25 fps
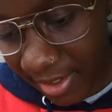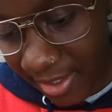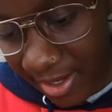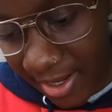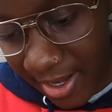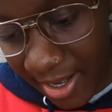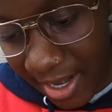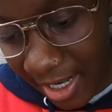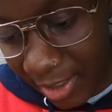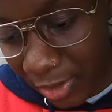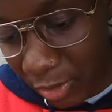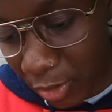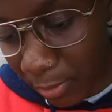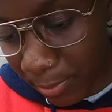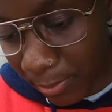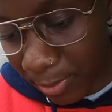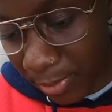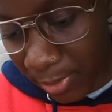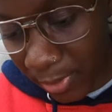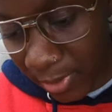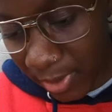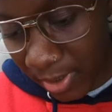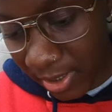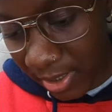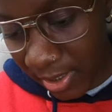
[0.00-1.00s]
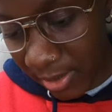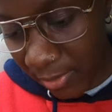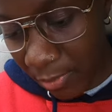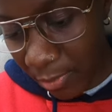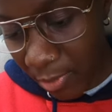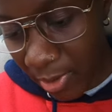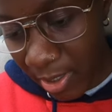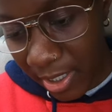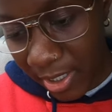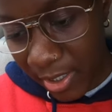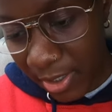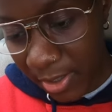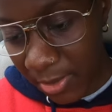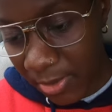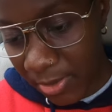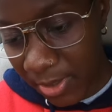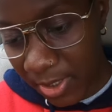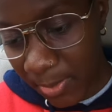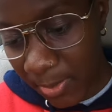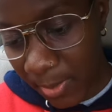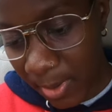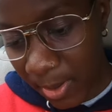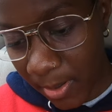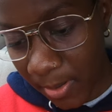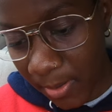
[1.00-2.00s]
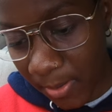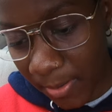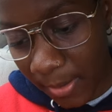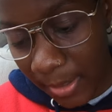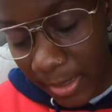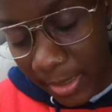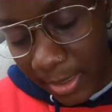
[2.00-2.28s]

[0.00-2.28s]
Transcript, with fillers: natural beauty, really cute smile.